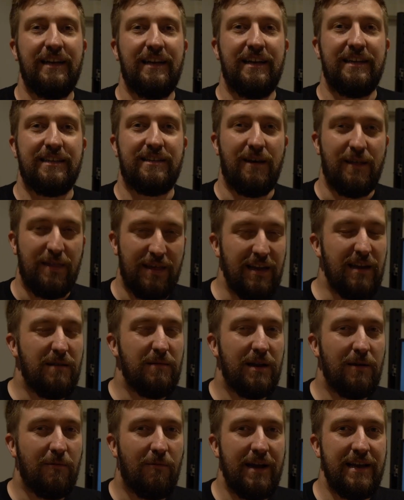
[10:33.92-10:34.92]
So I think I'm
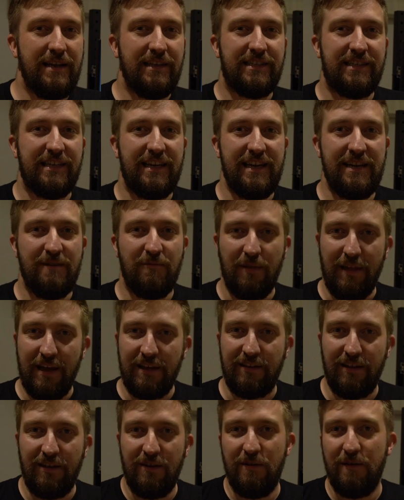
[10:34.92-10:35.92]
going to wait and see what they
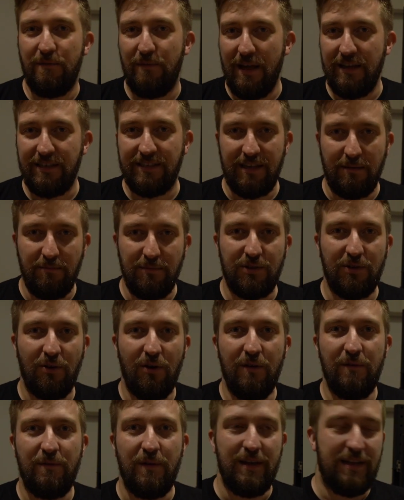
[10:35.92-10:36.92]
do if there's some
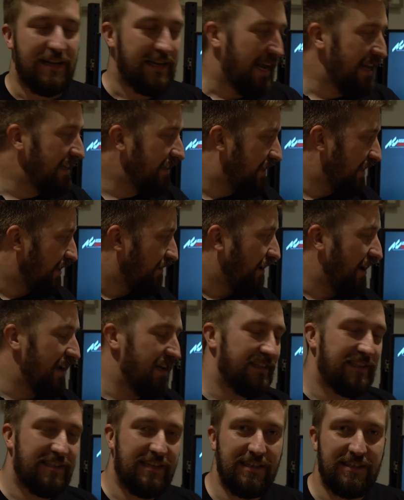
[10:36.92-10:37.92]
sort of
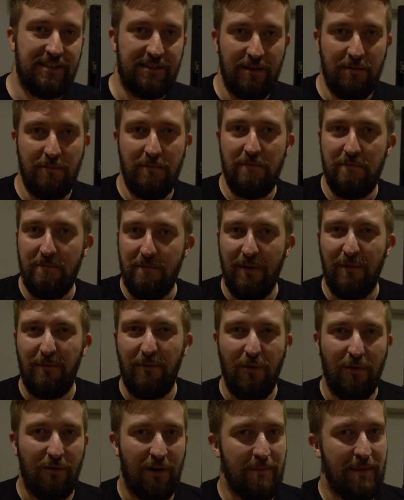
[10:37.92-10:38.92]
integrated system
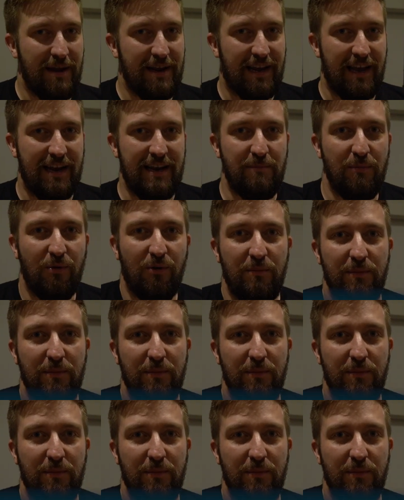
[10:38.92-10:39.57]
before I make any more